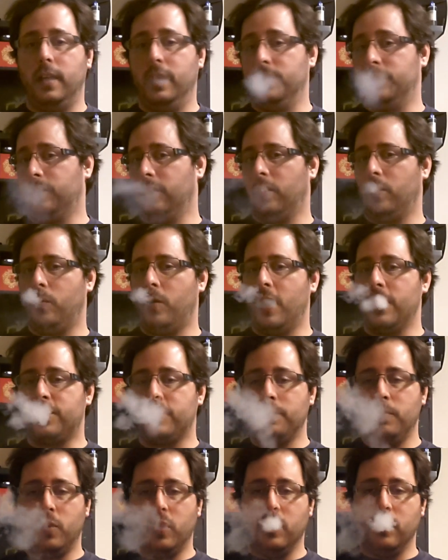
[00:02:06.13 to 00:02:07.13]
I started
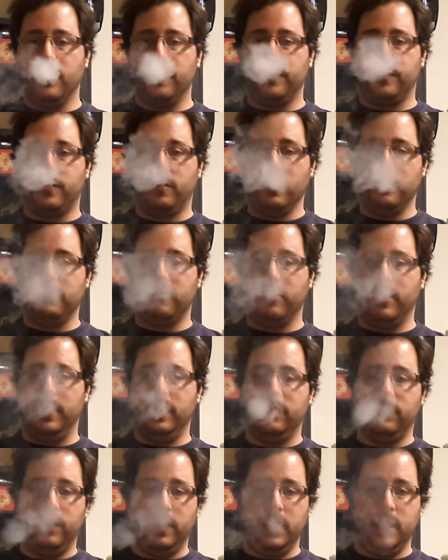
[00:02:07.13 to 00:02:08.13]
watching more of Grim
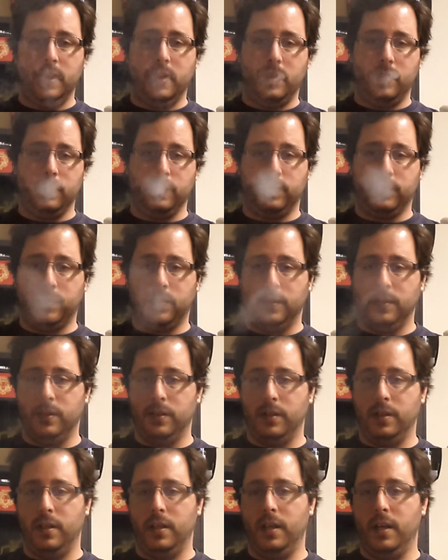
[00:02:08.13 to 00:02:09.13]
Green's videos.
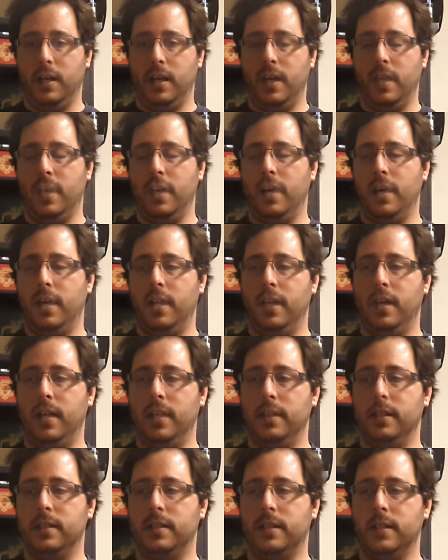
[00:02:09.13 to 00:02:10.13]

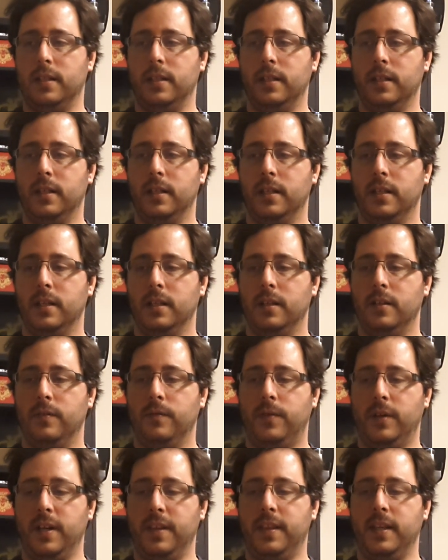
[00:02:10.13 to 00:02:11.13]
And
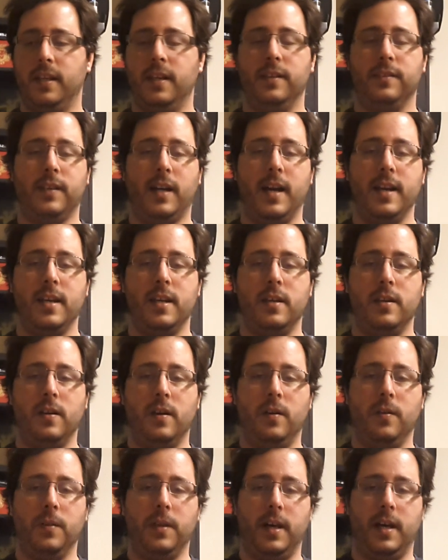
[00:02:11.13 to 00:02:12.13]
funny thing is, I didn't
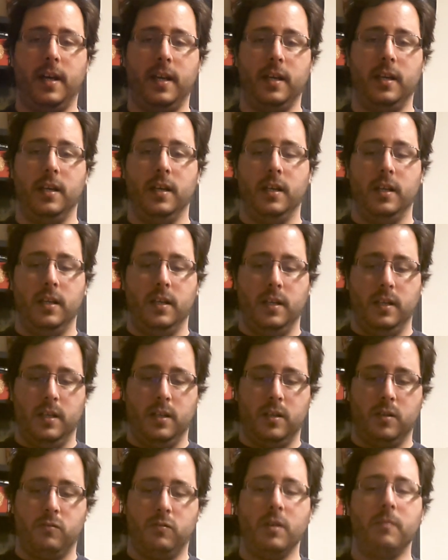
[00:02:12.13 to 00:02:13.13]
know that
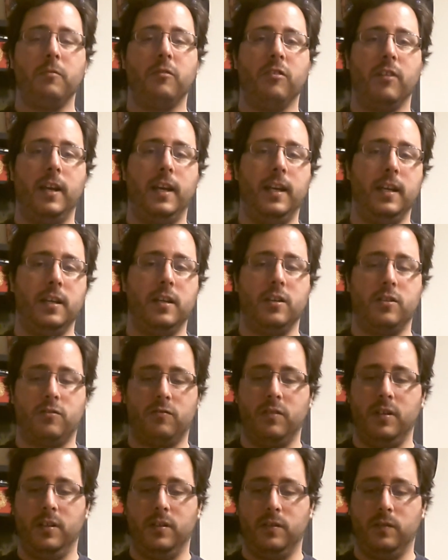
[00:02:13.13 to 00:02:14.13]
Grim Green
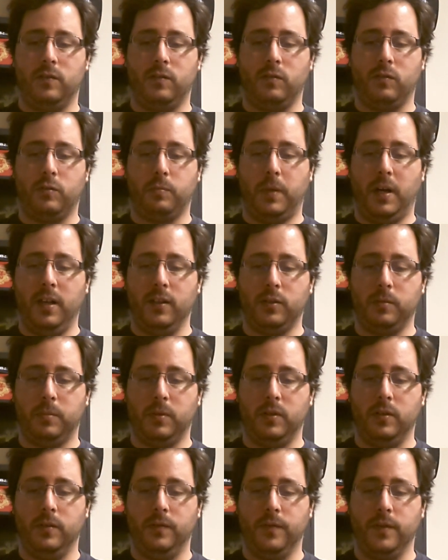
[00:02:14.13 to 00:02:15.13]
Industries is
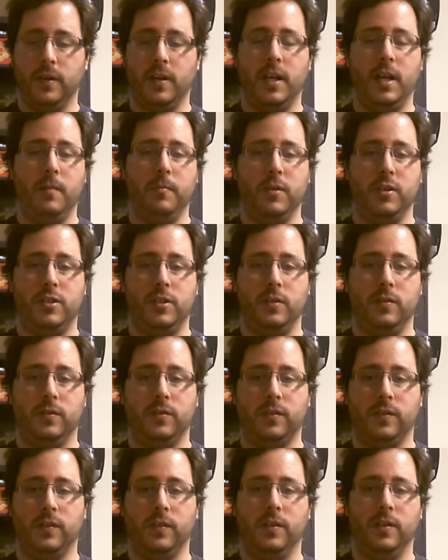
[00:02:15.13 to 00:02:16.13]
responsible for Namber
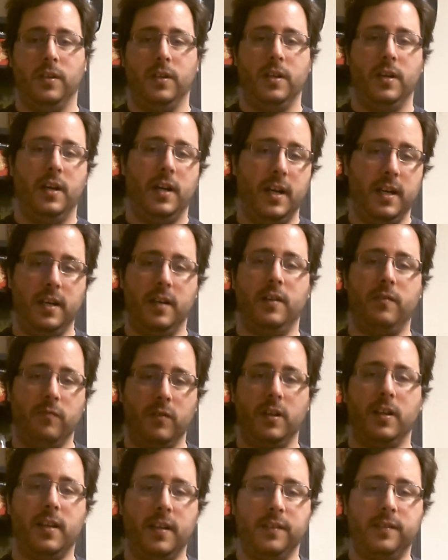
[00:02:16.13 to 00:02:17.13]
juice. I didn't
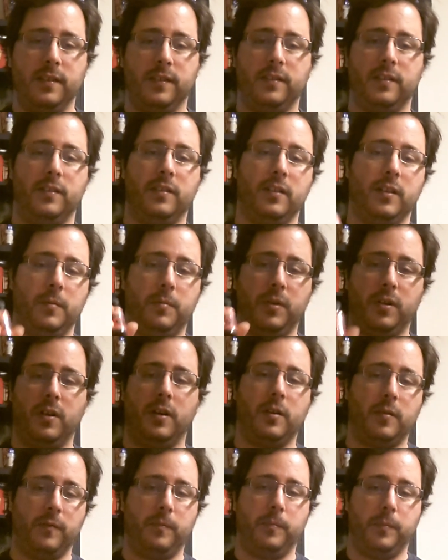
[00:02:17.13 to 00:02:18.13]
realize this until he put
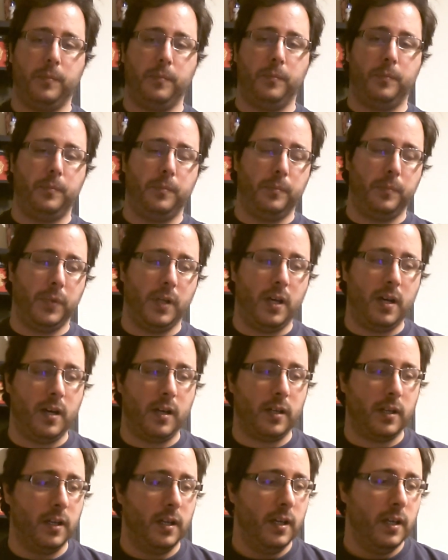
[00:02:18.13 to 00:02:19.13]
on a
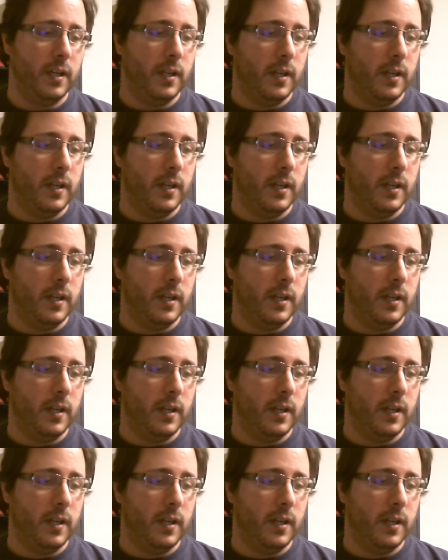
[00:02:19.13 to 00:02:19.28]
vlog.